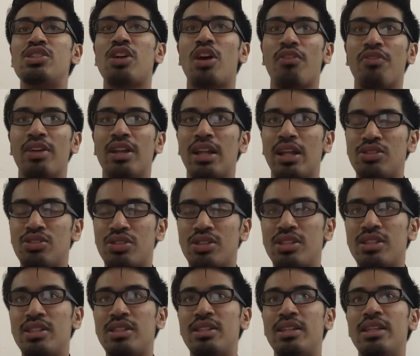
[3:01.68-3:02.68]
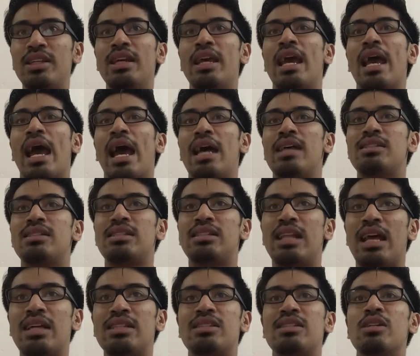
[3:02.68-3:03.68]
of electricity as
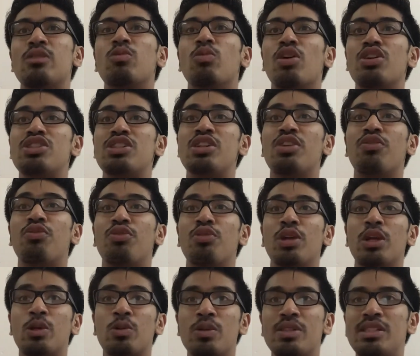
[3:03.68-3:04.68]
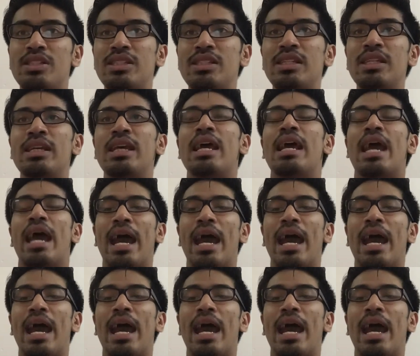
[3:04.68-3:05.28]
lesser washing frequency